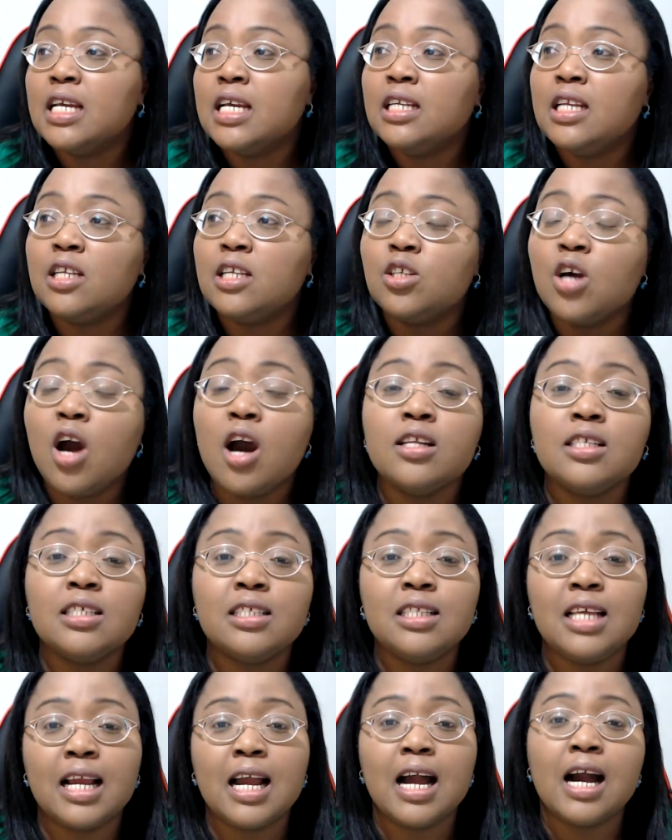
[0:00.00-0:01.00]
they thought
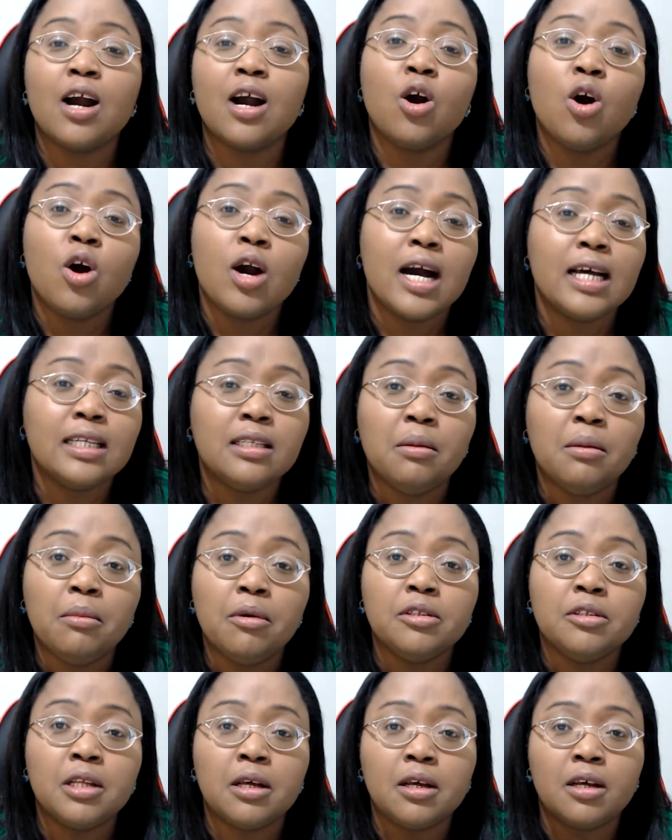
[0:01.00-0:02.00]
they can conquer
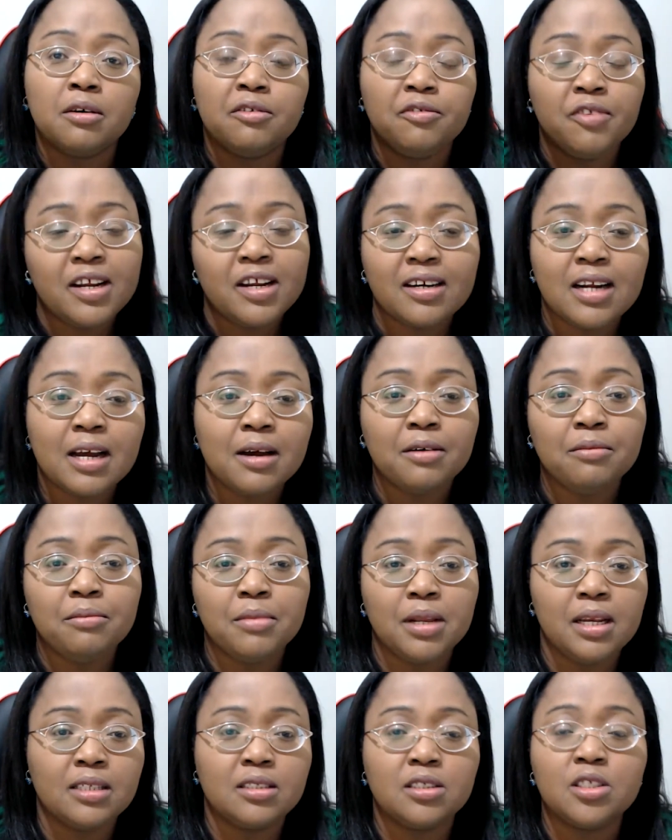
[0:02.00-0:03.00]
the federal
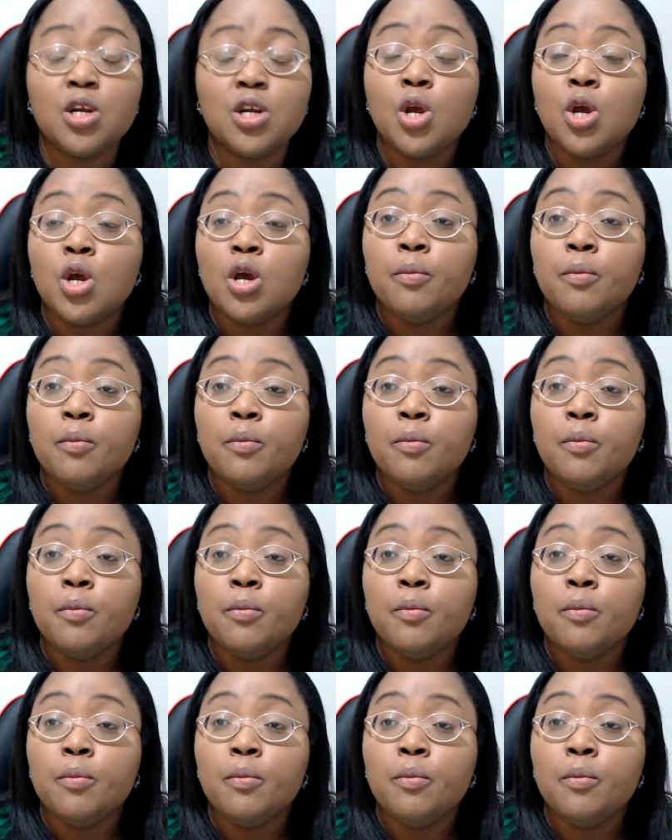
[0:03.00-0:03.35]
military